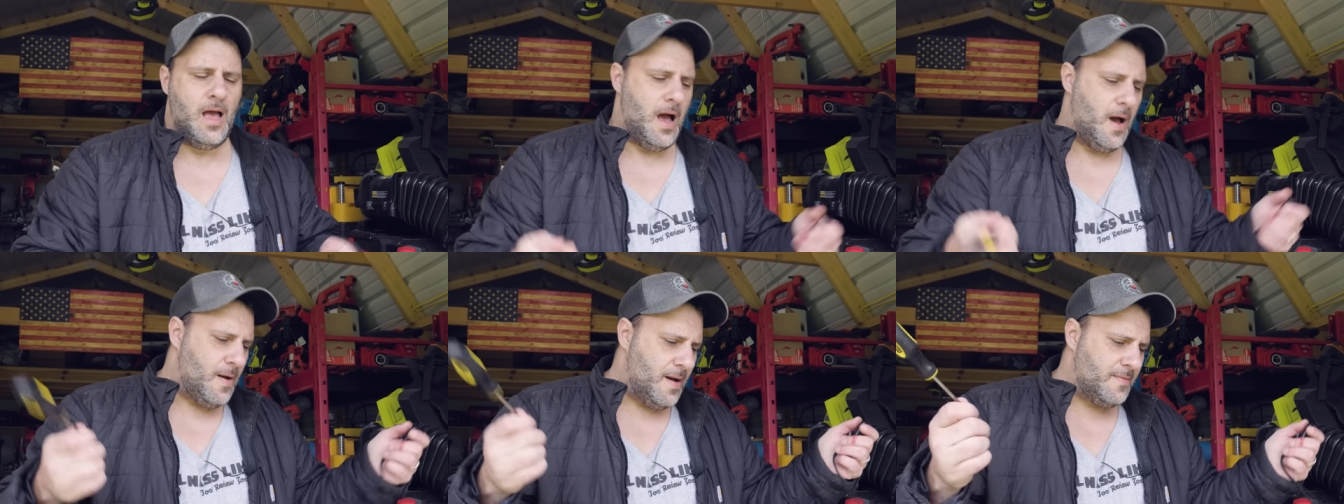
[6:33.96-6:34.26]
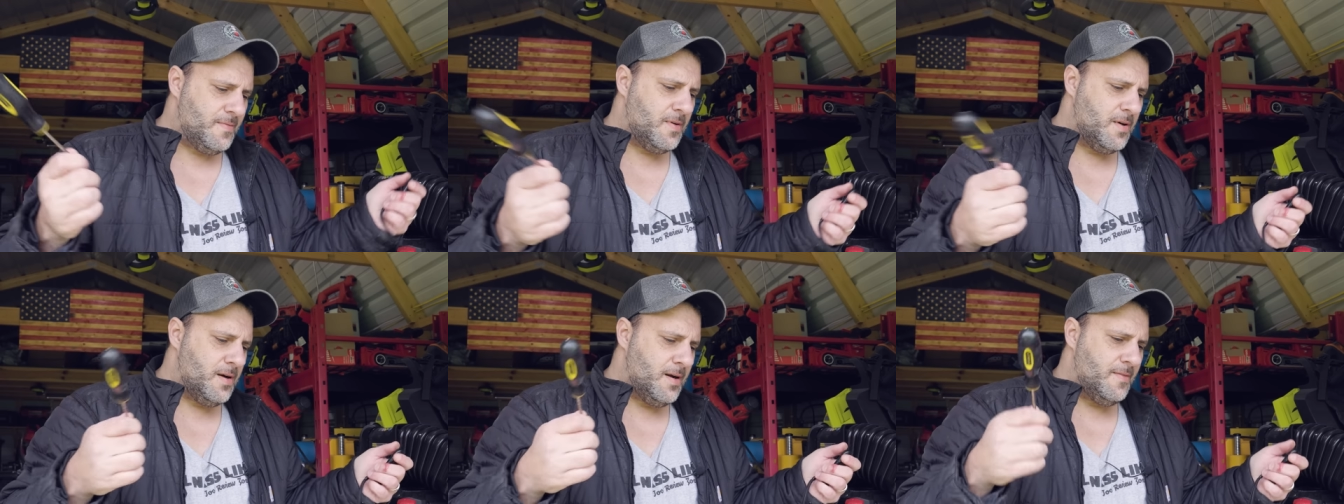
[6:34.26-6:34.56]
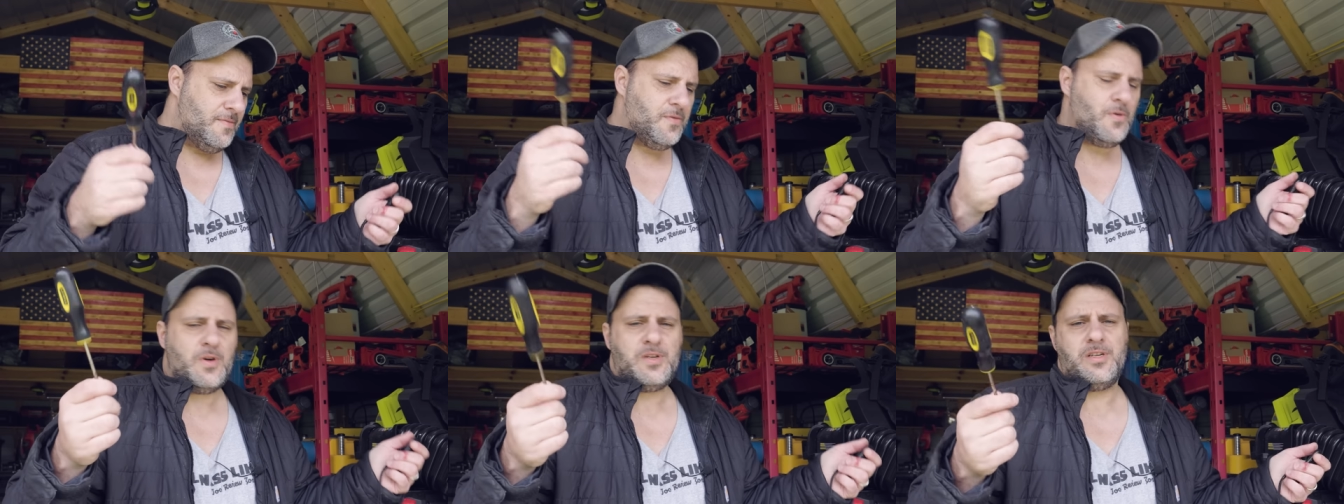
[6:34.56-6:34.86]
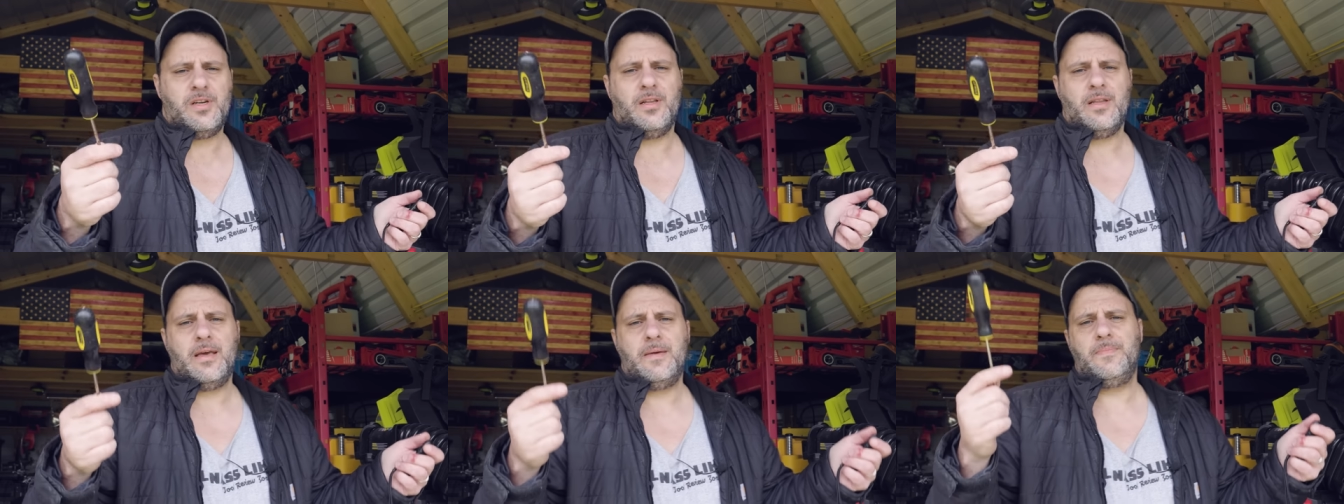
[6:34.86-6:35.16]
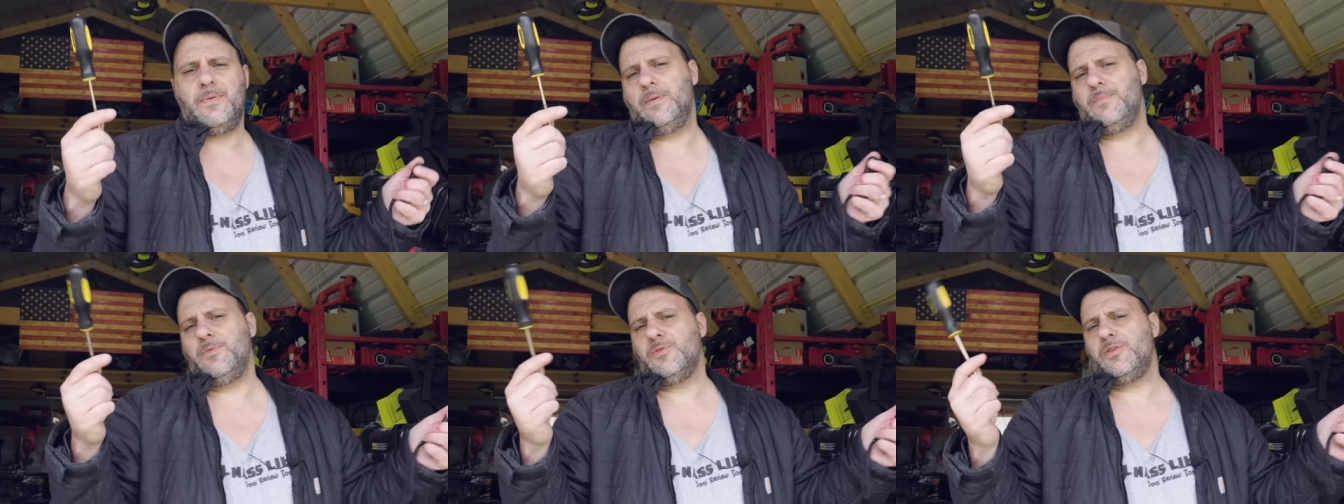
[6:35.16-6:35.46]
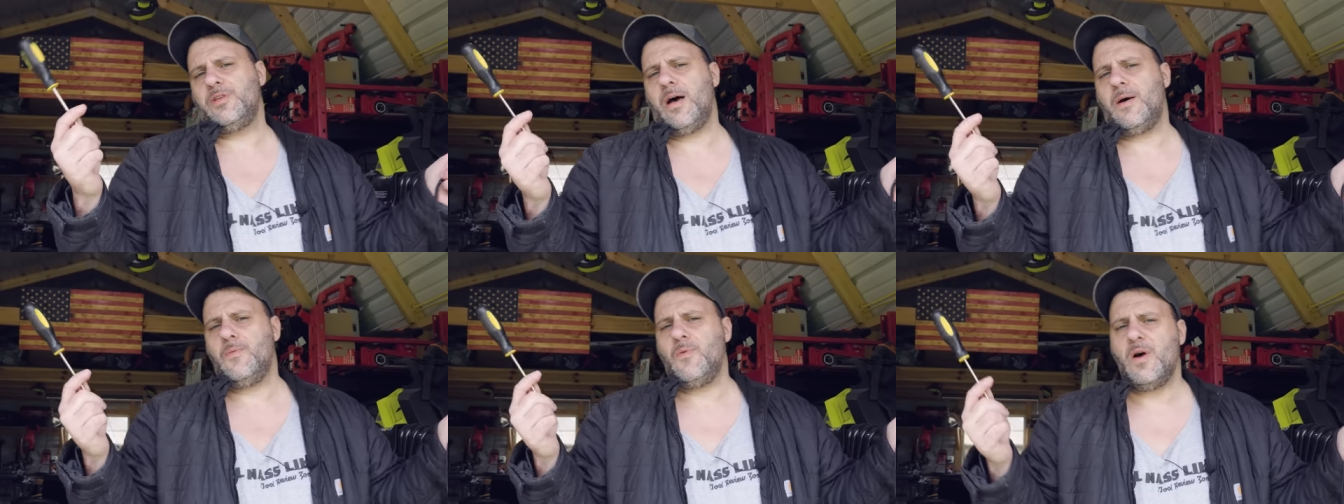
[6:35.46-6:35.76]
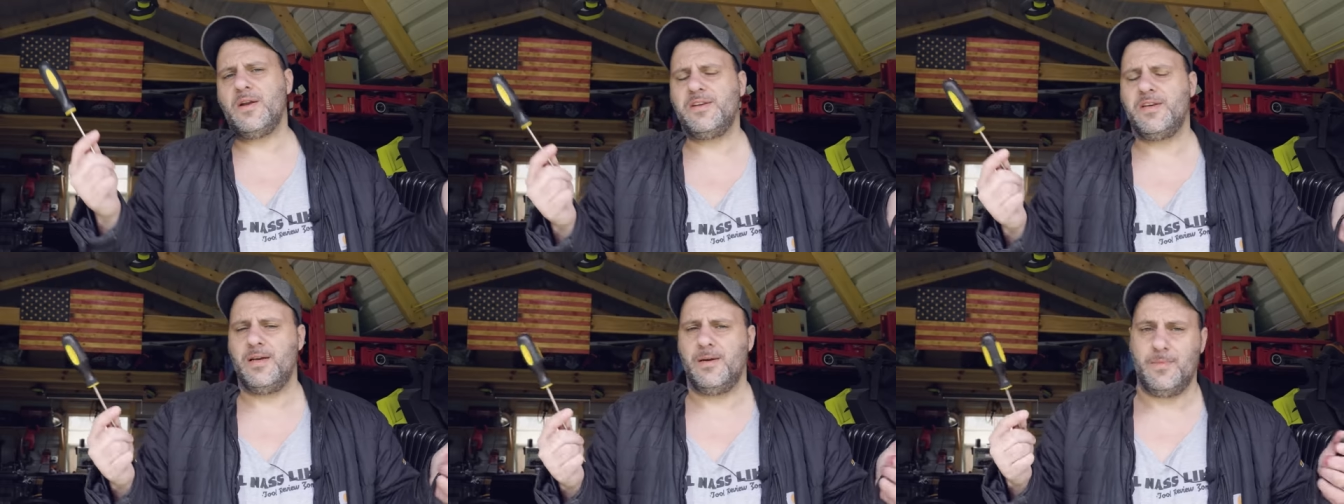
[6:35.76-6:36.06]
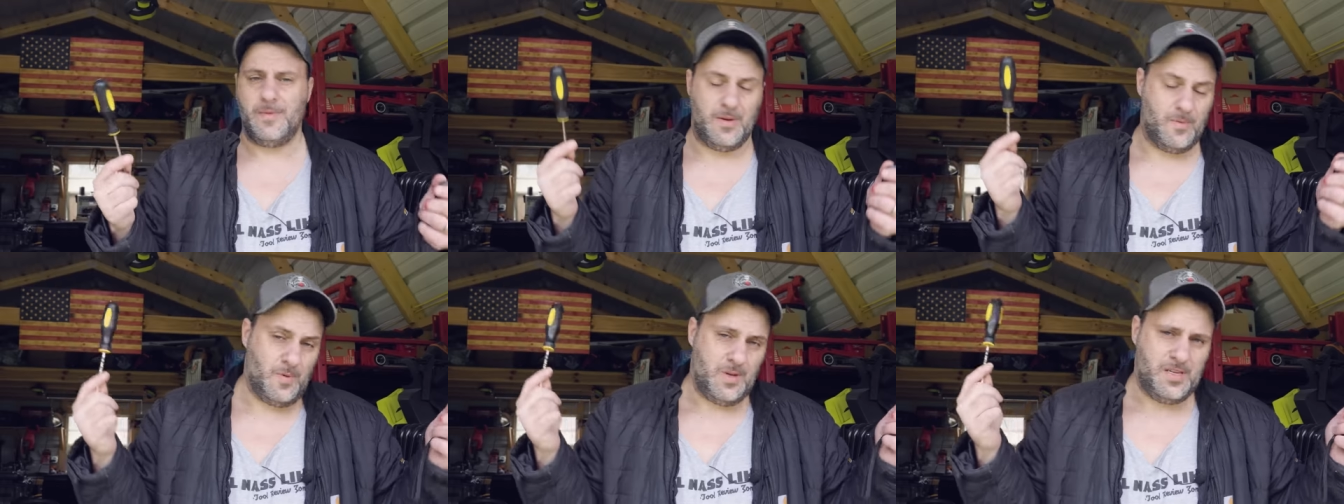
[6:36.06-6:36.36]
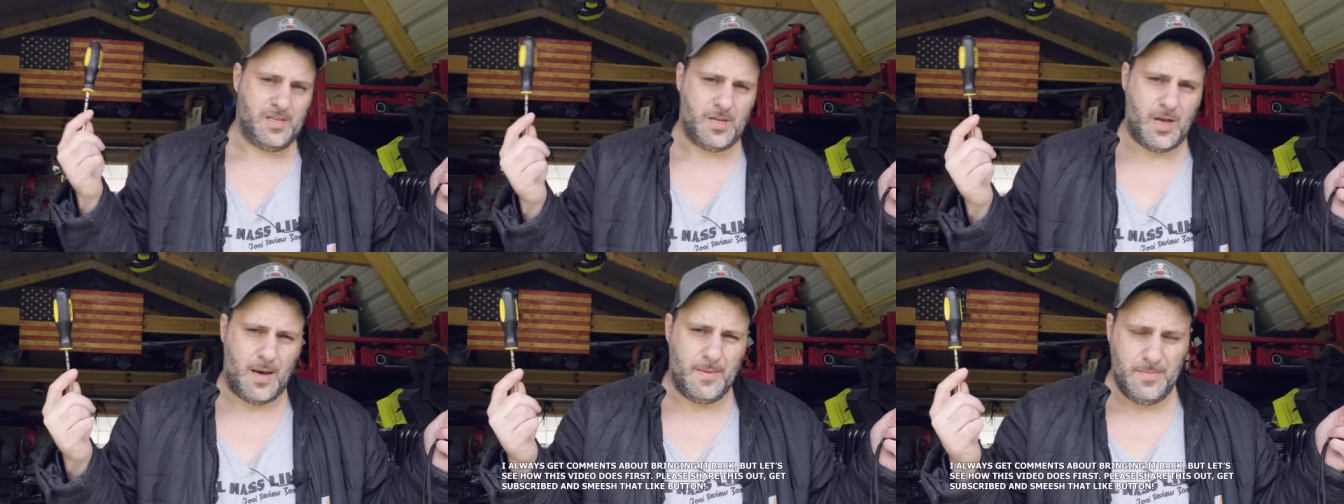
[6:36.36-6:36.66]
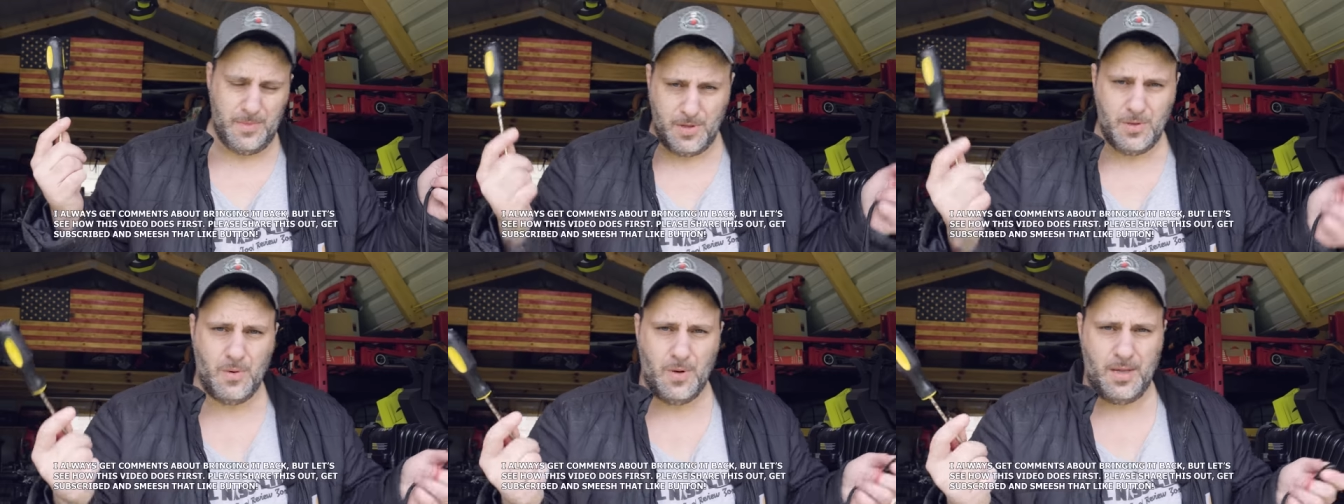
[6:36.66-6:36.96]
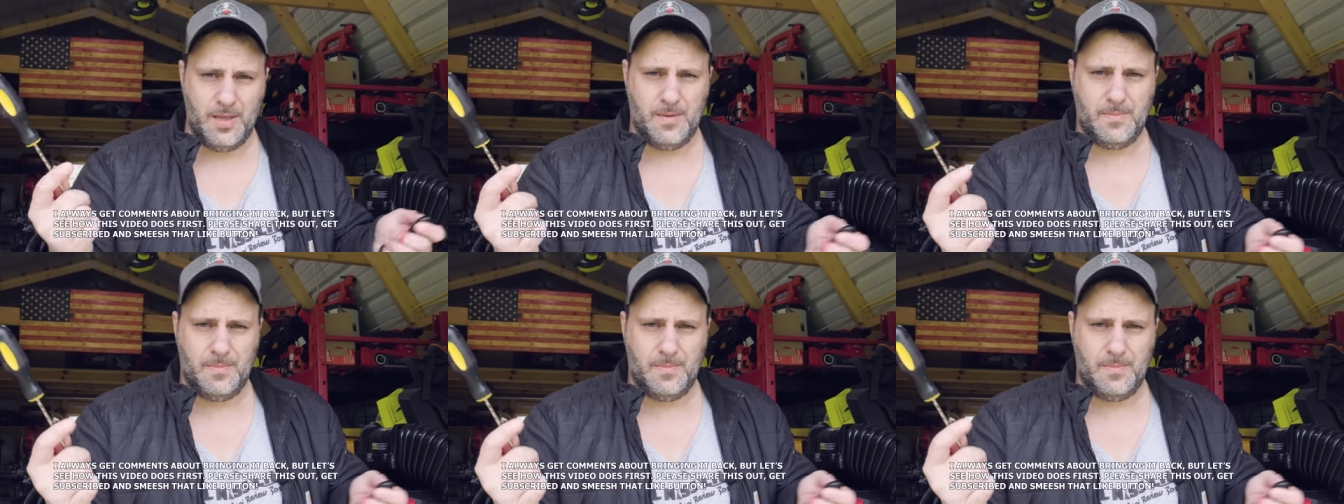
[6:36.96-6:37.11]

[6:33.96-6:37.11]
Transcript: However, unfortunately, people stopped watching them and we stopped doing